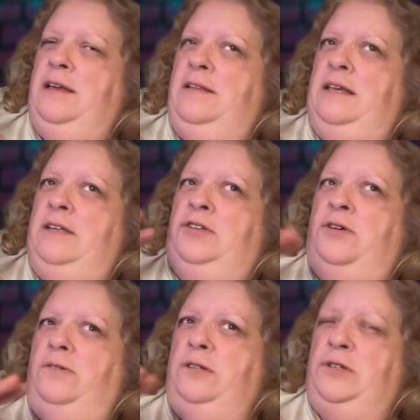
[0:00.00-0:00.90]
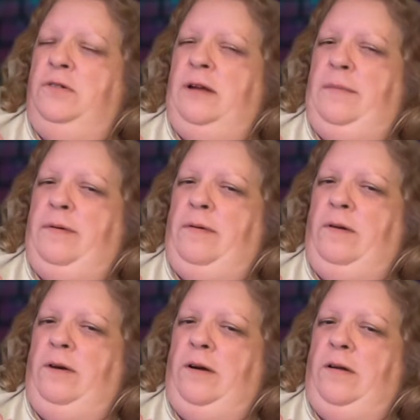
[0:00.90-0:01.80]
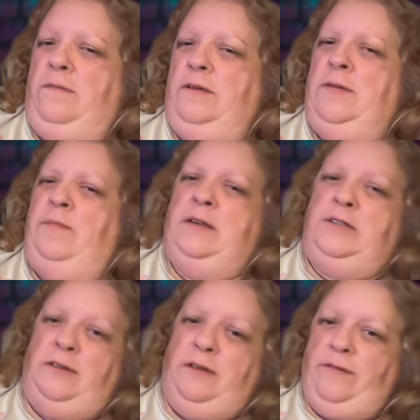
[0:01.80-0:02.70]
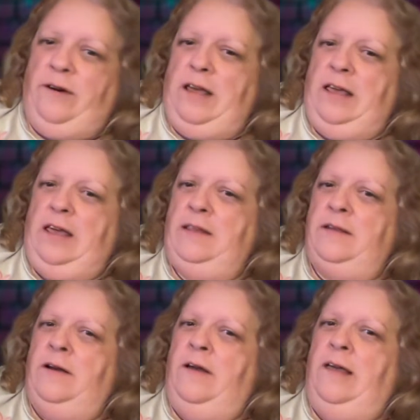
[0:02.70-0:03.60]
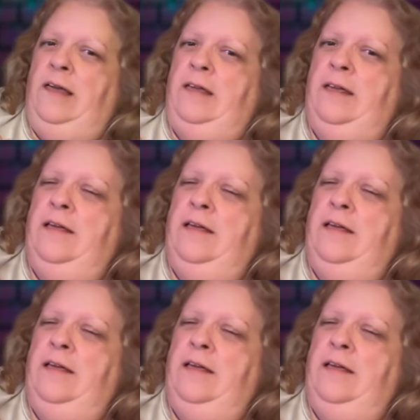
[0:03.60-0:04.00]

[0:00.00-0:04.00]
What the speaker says: they totally screwed up our order. We did make delivery, Keith and I.